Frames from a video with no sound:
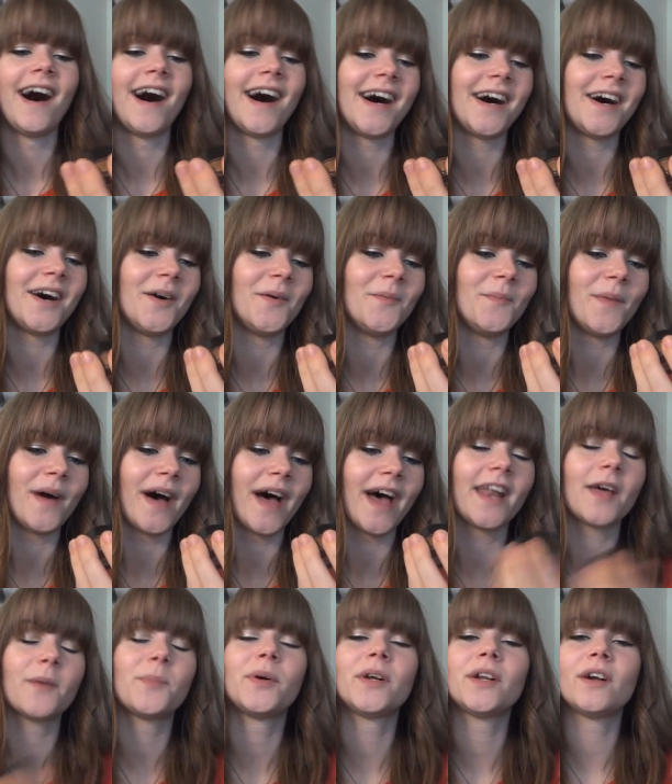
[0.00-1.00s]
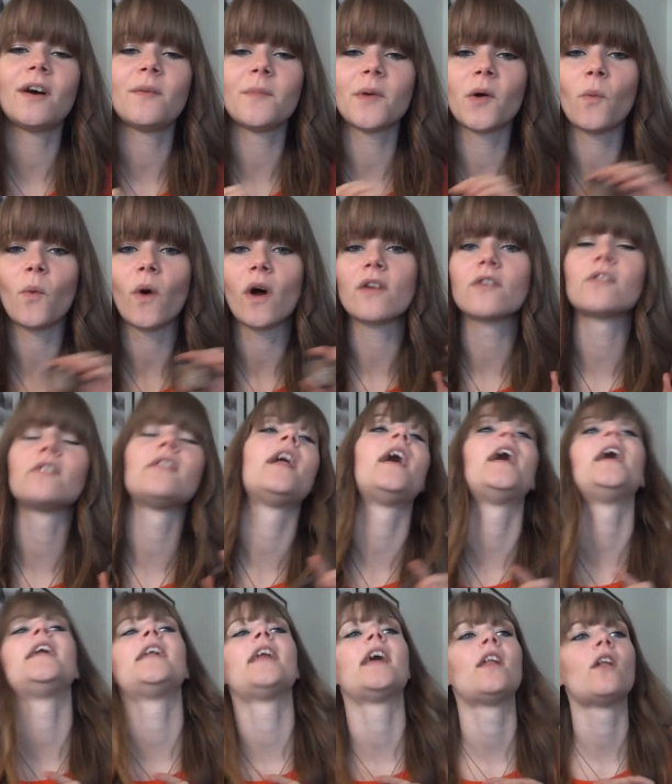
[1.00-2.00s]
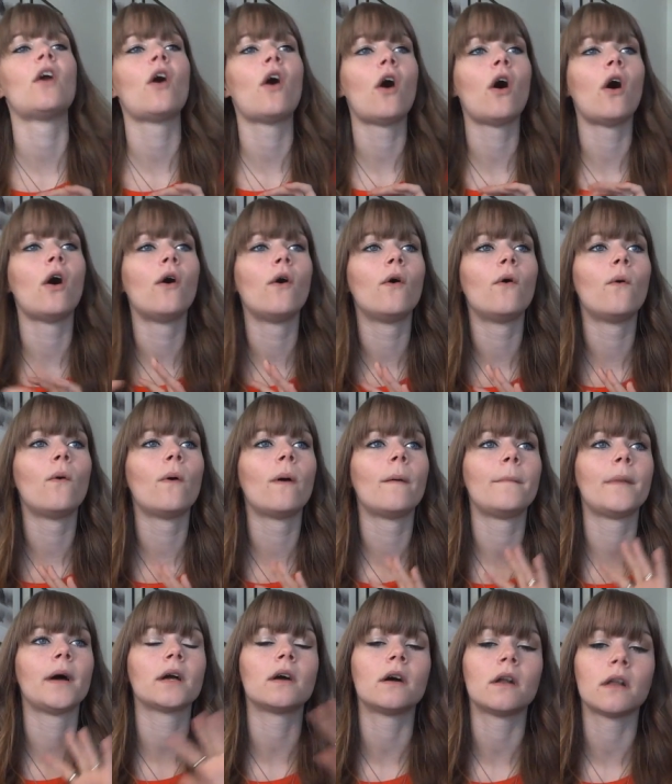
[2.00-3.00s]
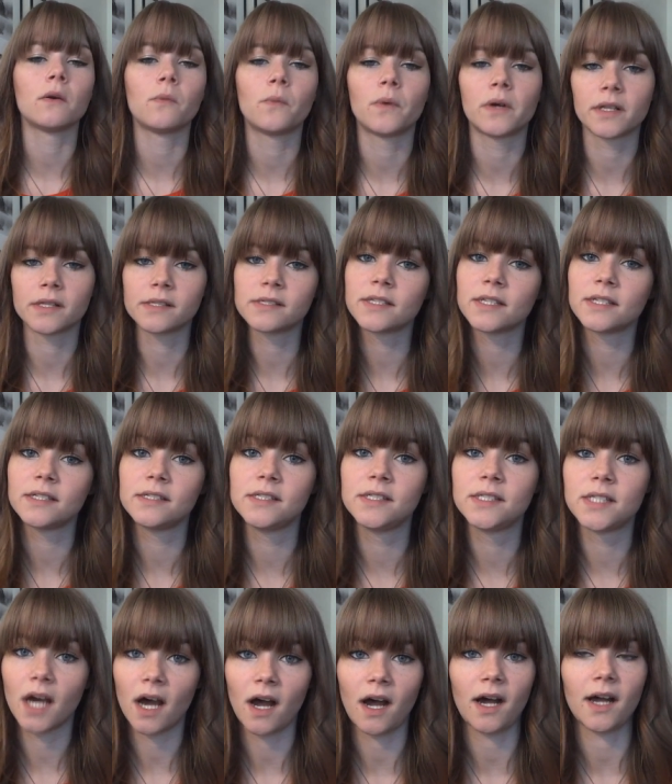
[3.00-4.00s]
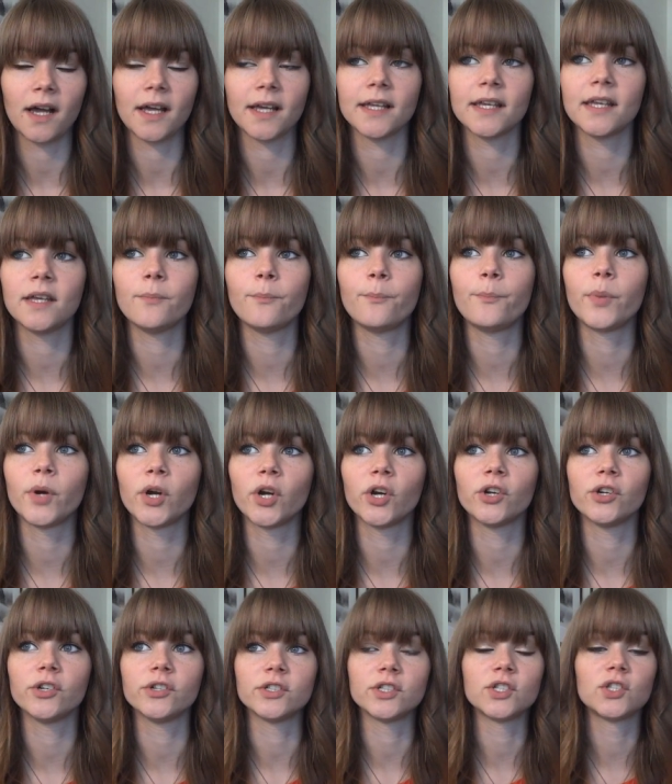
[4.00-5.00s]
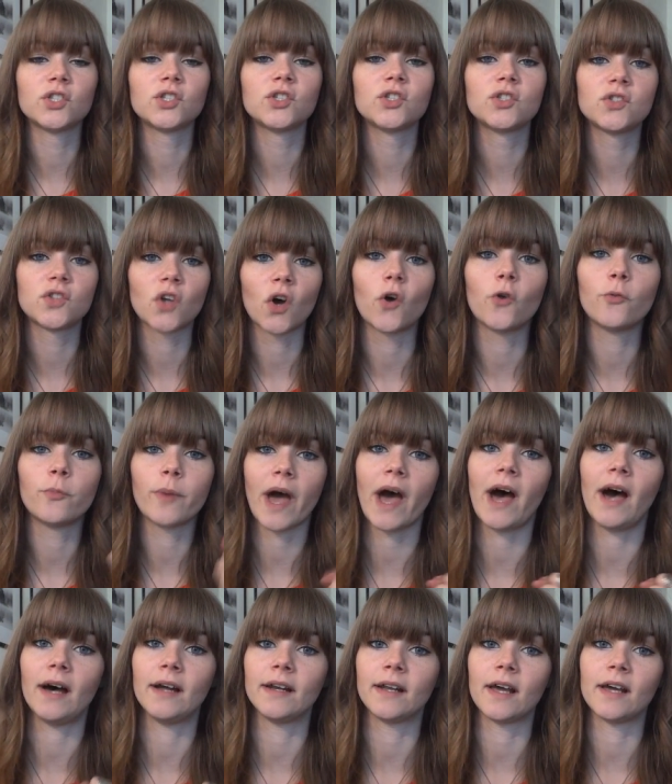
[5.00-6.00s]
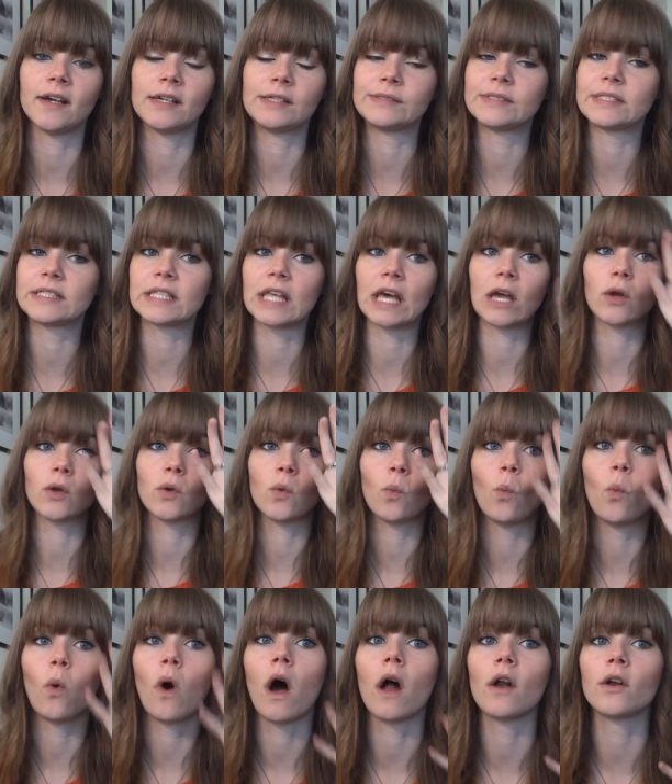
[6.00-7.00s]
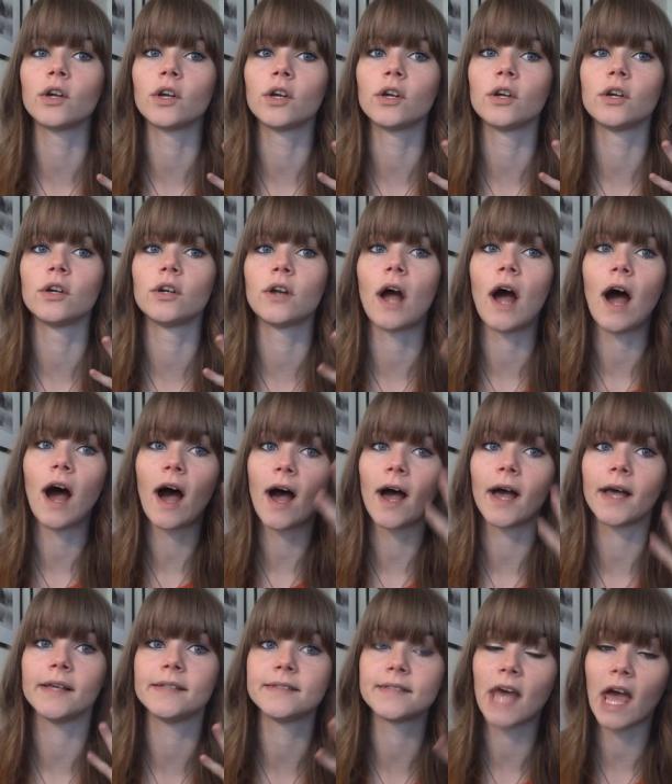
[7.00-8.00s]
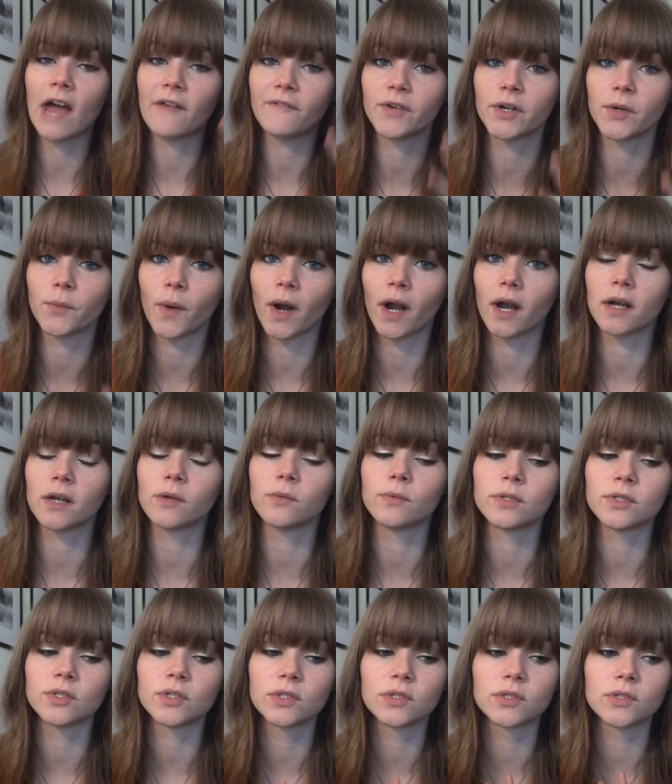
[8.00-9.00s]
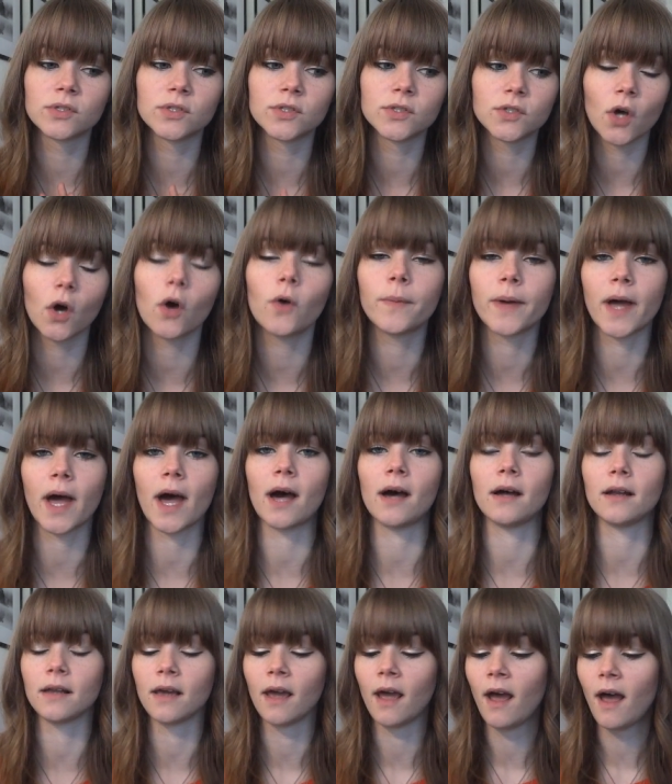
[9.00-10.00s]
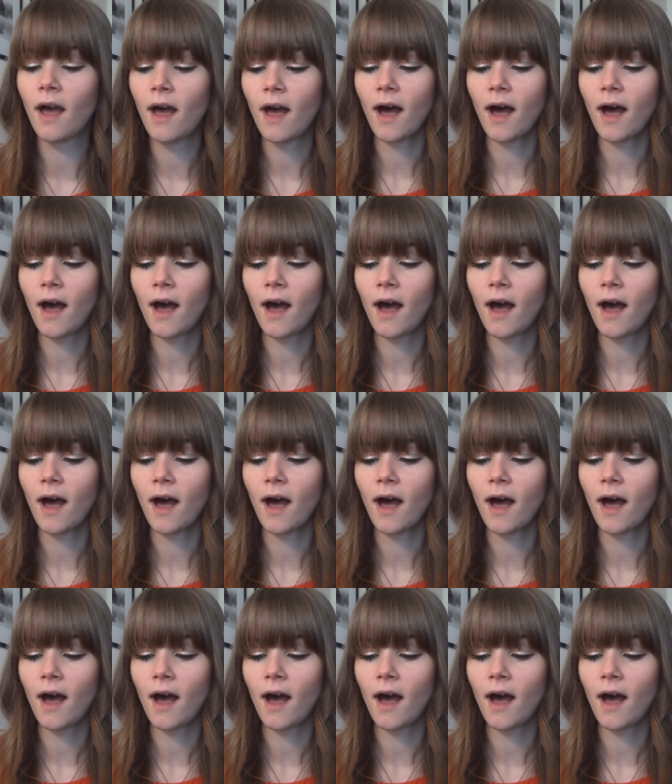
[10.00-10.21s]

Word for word: um, and I put it on my waterline, and oh my god, I wanted to die. It burned so bad. I was like water, eyes everywhere. It was so bad.